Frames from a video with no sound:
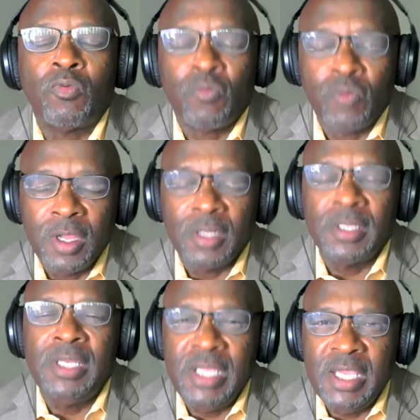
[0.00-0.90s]

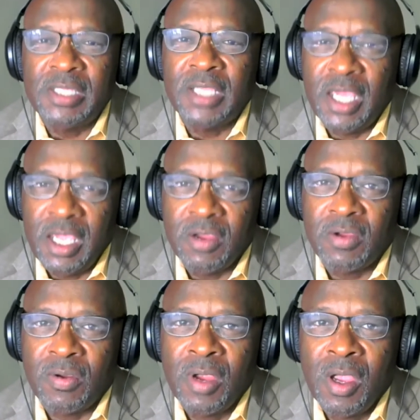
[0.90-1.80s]
really need to
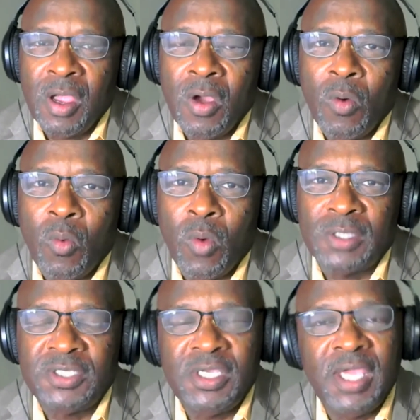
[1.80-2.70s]
hear
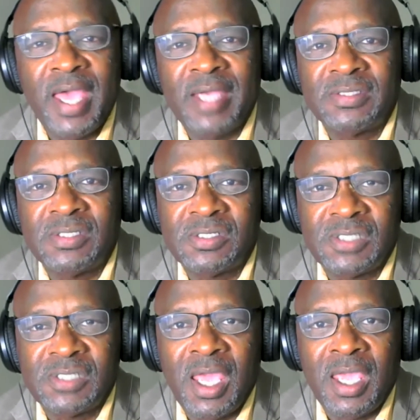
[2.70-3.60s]
what she has to
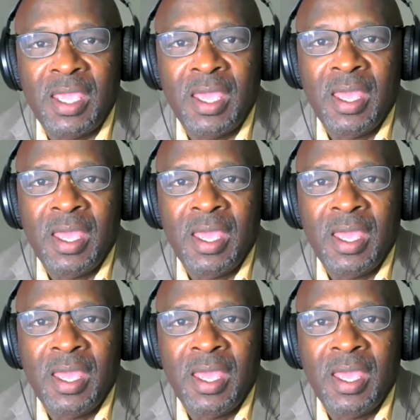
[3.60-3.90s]
say